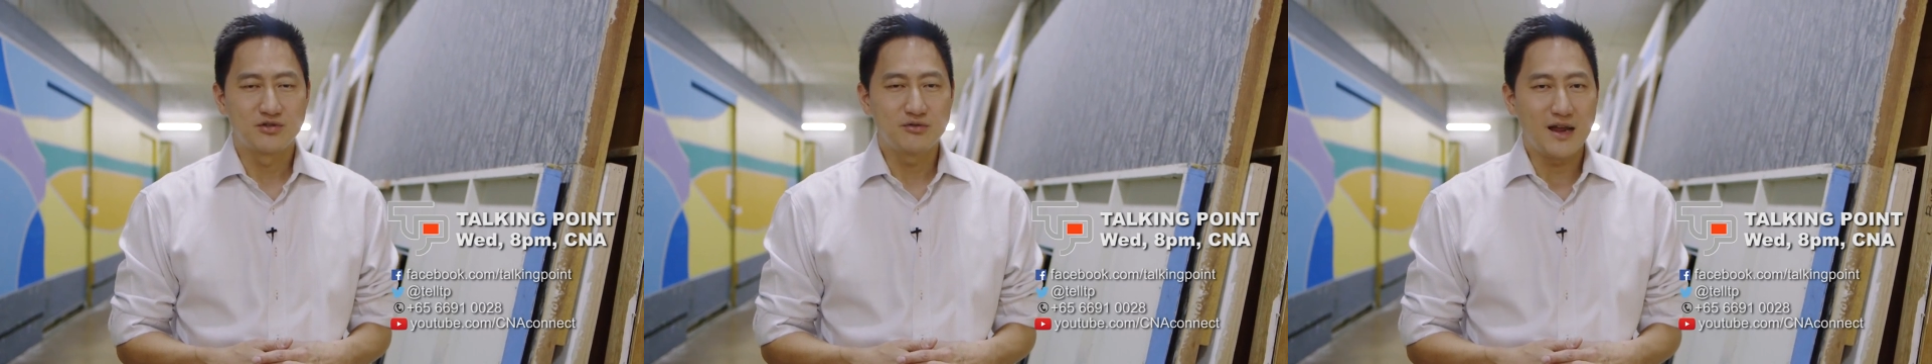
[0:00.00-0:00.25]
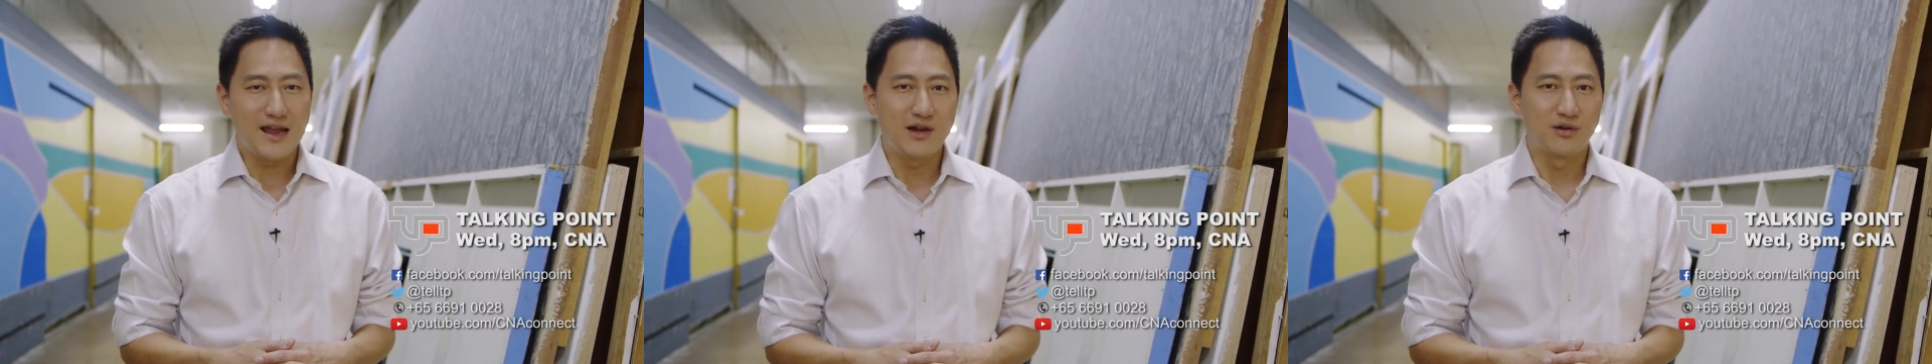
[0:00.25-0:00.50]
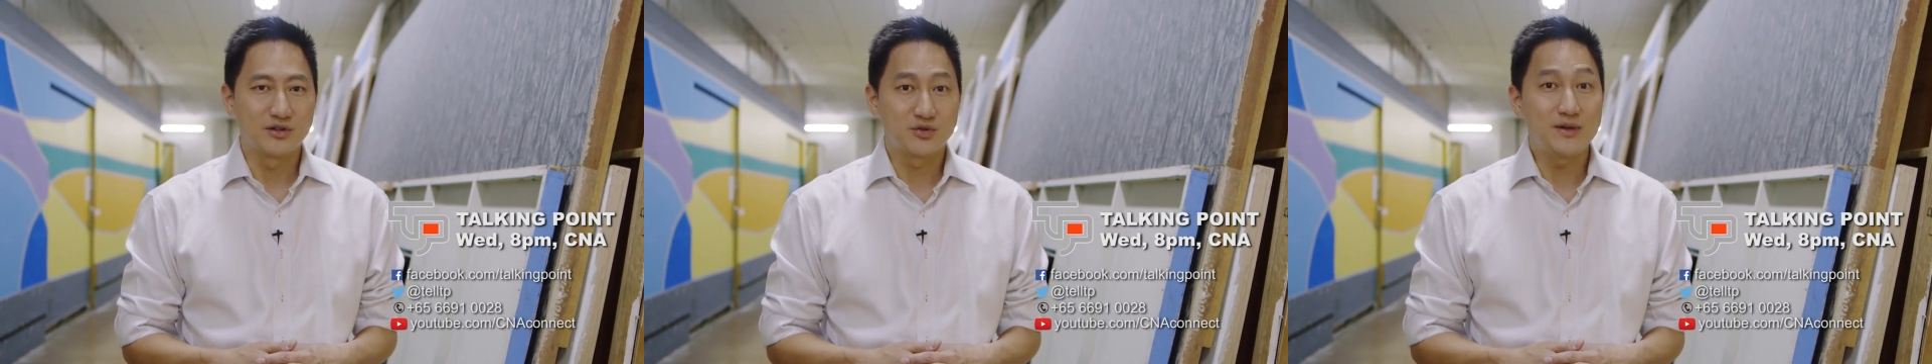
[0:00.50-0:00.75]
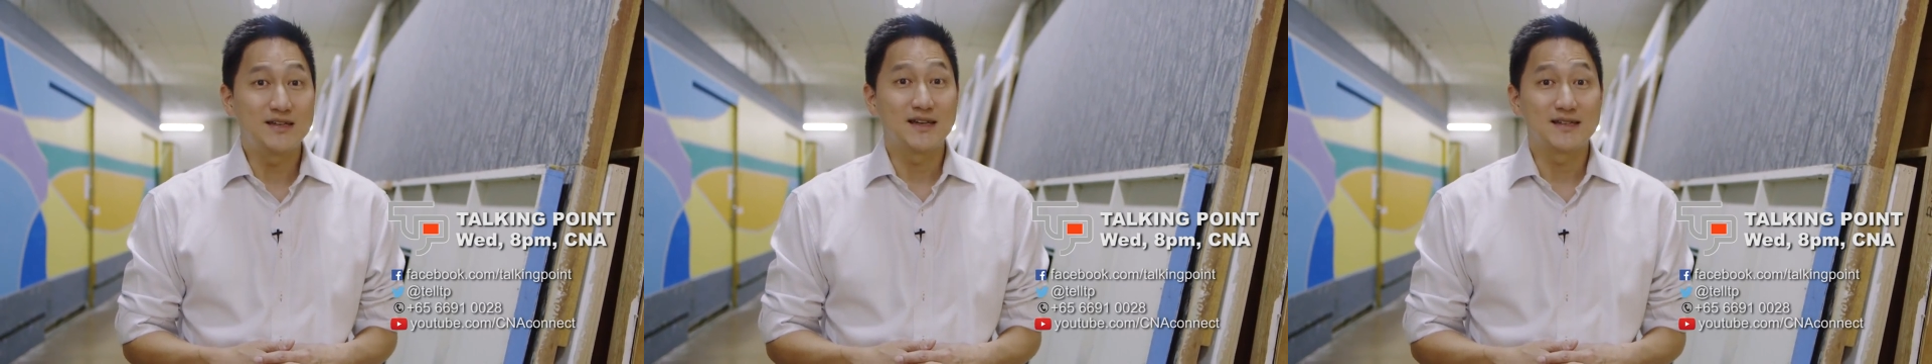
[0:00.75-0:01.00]
two eight or
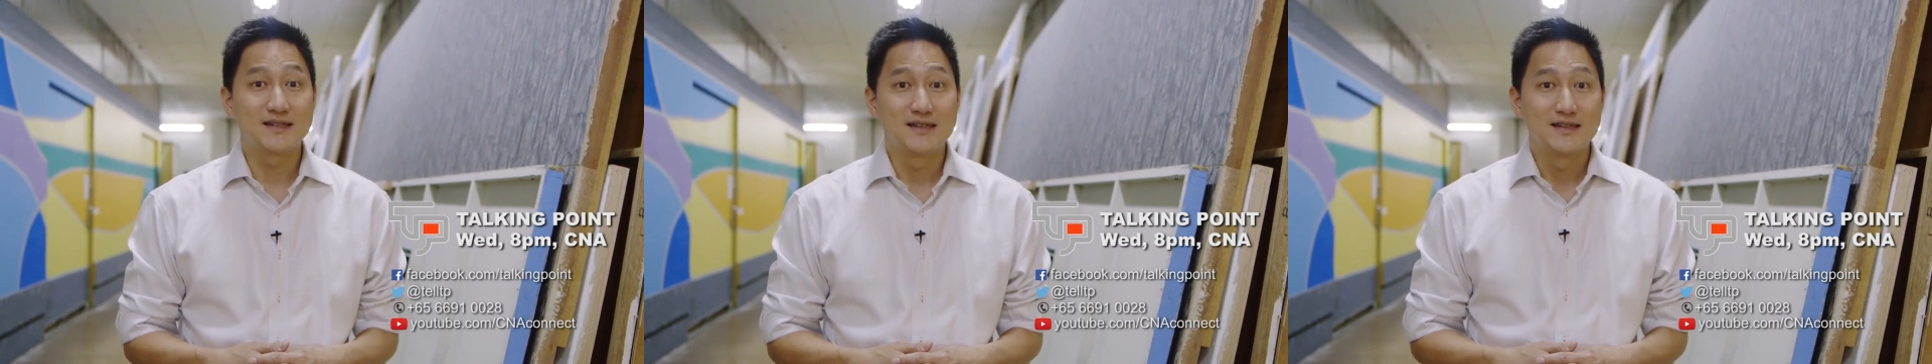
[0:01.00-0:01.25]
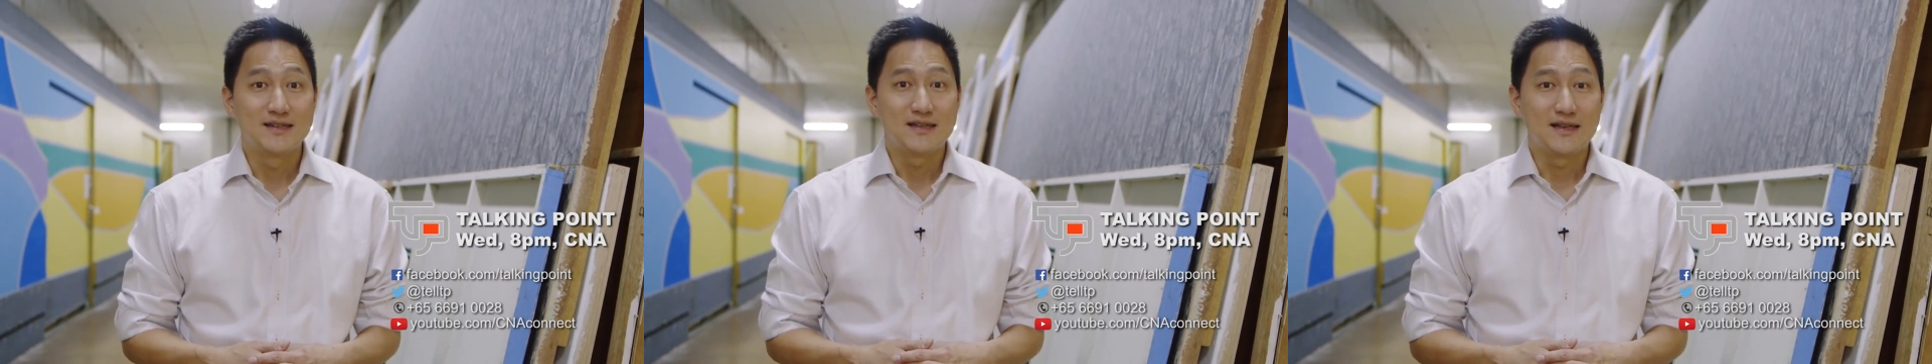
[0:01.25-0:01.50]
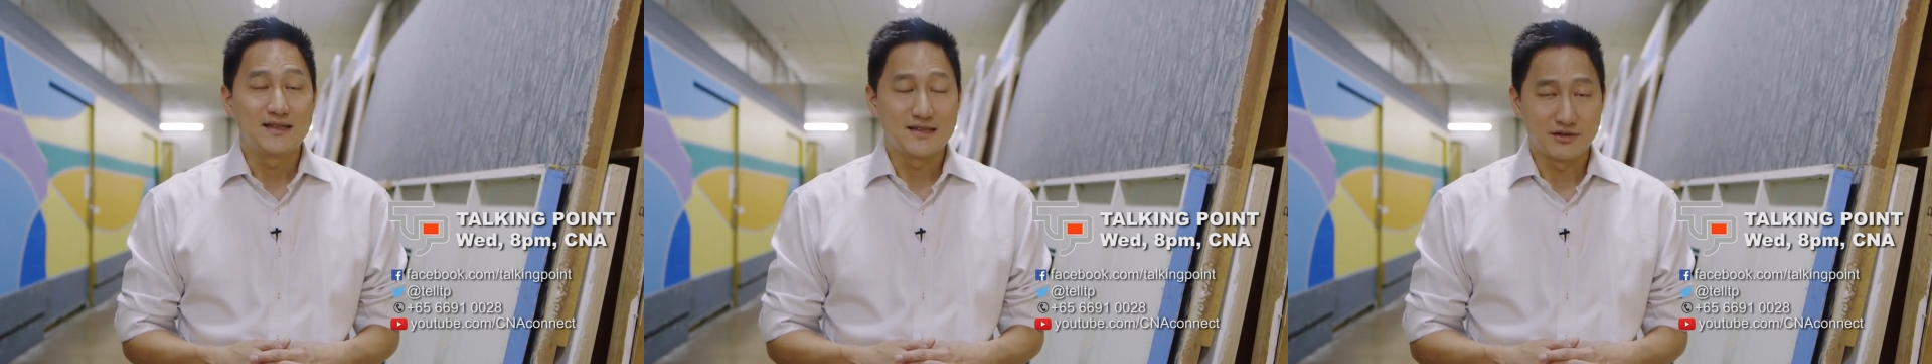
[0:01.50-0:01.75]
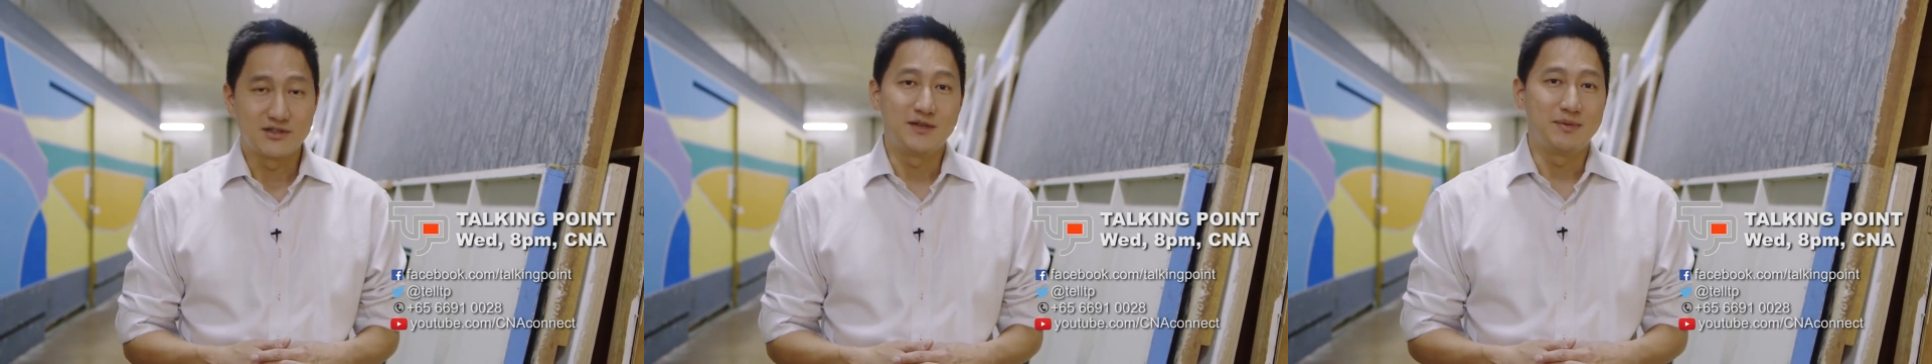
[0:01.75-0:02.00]
tweet us at
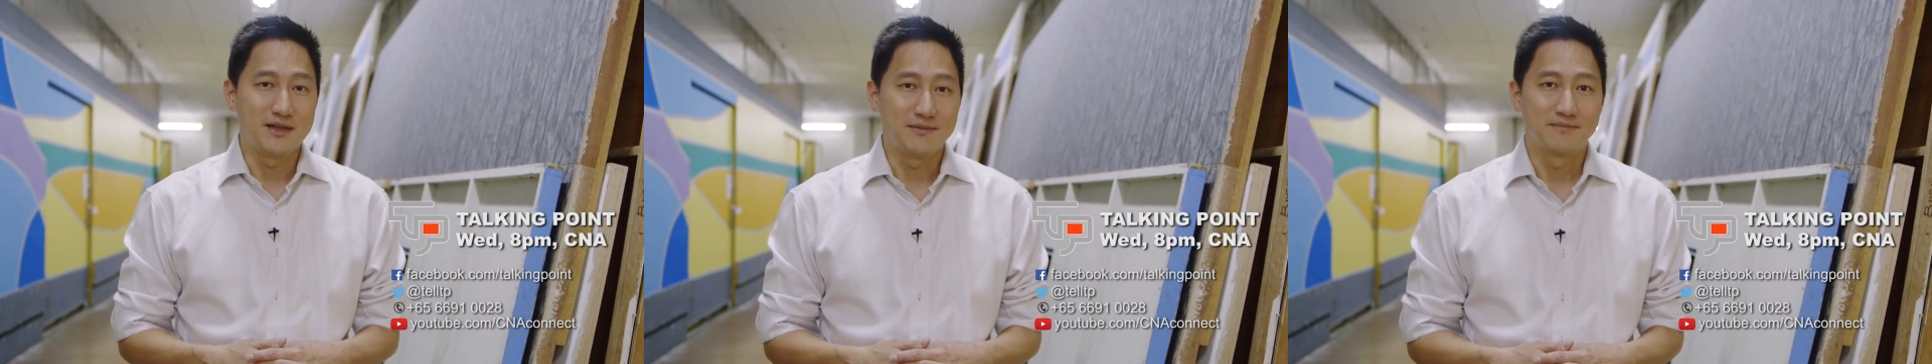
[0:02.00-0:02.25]
T A L T P.